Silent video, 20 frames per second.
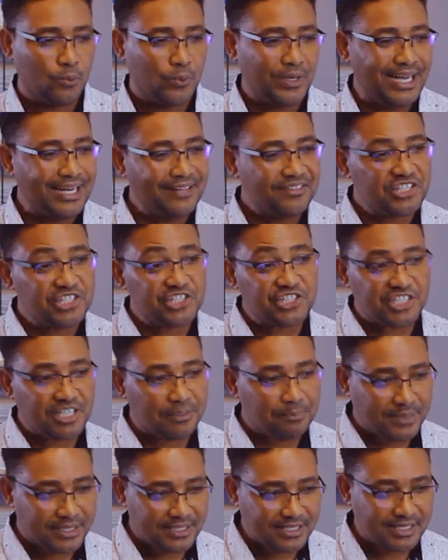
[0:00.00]
We had these
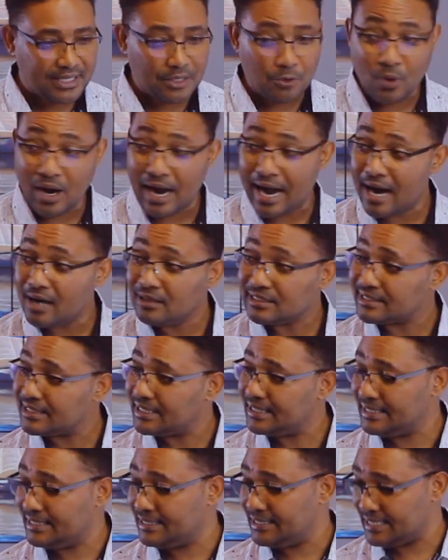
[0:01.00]
shepherds that were
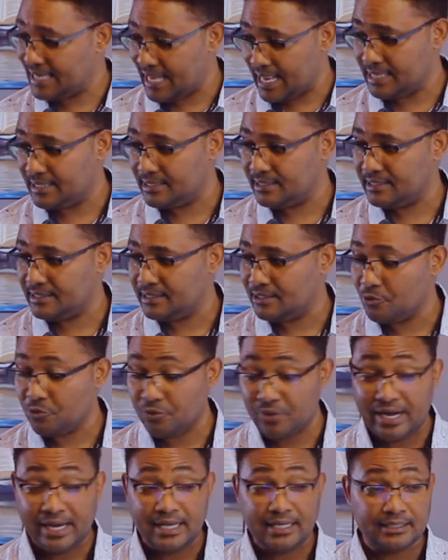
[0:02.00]
outside in the night,
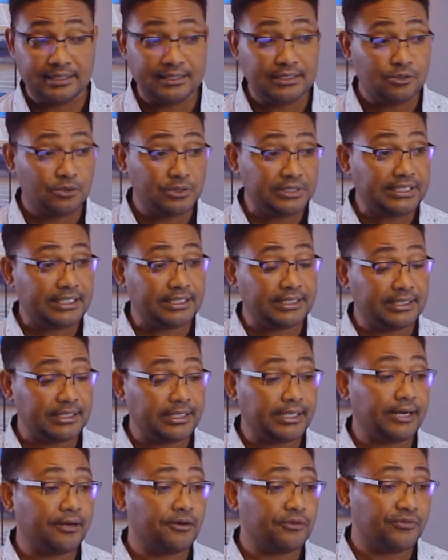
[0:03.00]
railing or taking
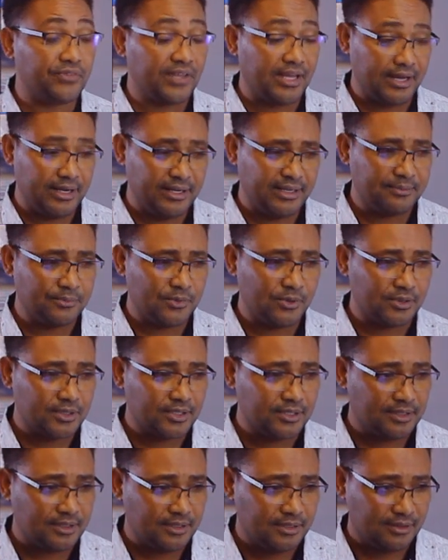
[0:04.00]
care of their
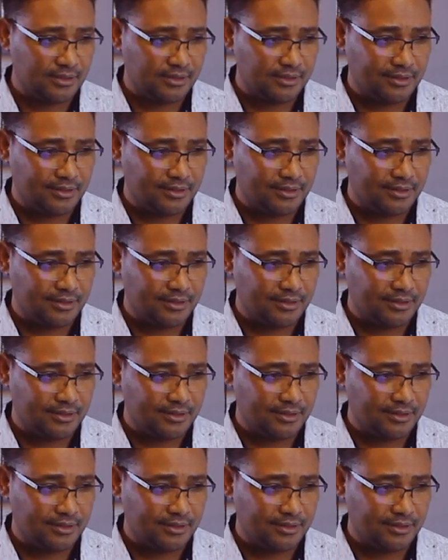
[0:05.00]
animals.